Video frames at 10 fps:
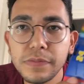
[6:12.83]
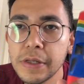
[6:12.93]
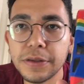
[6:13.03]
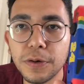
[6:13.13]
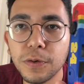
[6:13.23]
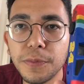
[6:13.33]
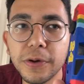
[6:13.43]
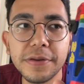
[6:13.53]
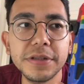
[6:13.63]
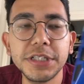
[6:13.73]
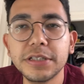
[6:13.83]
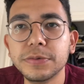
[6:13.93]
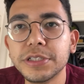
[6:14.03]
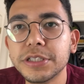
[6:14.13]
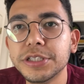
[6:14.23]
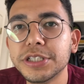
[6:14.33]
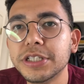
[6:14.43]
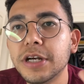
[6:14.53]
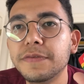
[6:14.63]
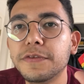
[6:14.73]
The whole point of the channel was to just
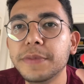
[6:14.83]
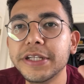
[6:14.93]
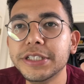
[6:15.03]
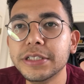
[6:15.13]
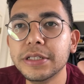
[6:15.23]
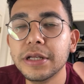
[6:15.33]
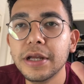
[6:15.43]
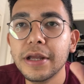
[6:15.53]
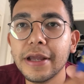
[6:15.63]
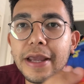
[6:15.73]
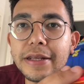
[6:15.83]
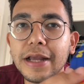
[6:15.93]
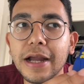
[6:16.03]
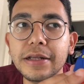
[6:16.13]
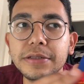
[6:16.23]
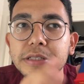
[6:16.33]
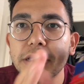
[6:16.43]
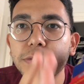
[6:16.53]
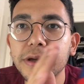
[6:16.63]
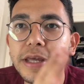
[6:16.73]
share information and kind of take
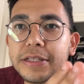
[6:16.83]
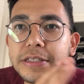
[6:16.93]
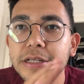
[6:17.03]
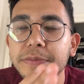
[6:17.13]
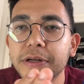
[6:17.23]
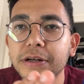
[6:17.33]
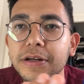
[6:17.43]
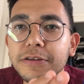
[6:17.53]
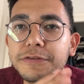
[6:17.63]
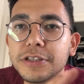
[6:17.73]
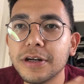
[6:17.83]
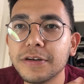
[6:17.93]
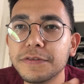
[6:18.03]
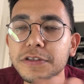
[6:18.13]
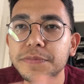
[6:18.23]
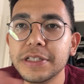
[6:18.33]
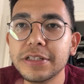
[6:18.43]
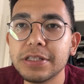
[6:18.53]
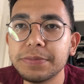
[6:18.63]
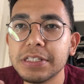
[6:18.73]
away that stigma of photographers being to
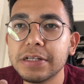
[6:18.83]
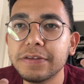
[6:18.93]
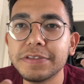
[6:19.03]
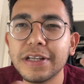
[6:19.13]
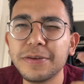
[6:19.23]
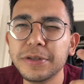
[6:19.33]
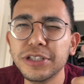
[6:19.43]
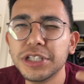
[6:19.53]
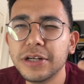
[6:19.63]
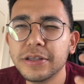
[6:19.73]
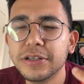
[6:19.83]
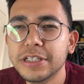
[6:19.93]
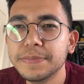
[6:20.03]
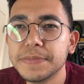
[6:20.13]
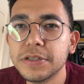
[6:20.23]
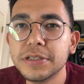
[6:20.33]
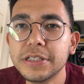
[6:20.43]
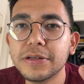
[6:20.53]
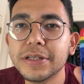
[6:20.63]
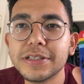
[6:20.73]
themselves and not really sharing their tips or
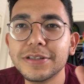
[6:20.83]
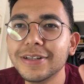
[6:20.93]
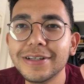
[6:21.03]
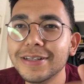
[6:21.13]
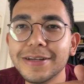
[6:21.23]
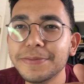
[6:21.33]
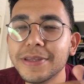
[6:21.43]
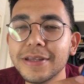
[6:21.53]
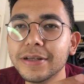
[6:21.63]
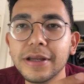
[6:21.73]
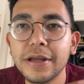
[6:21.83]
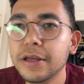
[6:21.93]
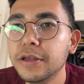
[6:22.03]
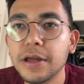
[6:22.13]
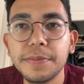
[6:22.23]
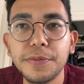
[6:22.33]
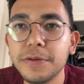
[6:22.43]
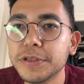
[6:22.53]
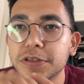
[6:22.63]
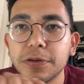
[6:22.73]
secrets or any type of thing. I'm pretty
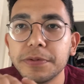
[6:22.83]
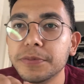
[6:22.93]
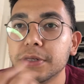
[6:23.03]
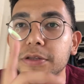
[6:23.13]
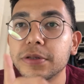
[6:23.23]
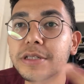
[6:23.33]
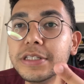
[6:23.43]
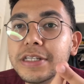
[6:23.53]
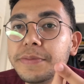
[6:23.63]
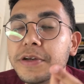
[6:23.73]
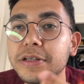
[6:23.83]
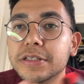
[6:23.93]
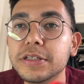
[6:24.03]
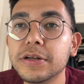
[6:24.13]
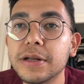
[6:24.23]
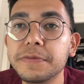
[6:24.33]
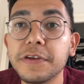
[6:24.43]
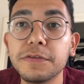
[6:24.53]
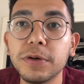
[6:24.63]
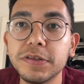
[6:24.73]
much an open book. You can DM me on Instagram if you
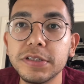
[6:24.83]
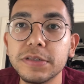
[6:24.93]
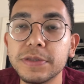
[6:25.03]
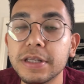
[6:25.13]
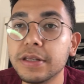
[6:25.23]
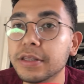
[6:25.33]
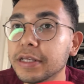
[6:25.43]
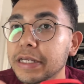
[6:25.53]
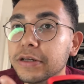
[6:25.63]
have questions with any of the gear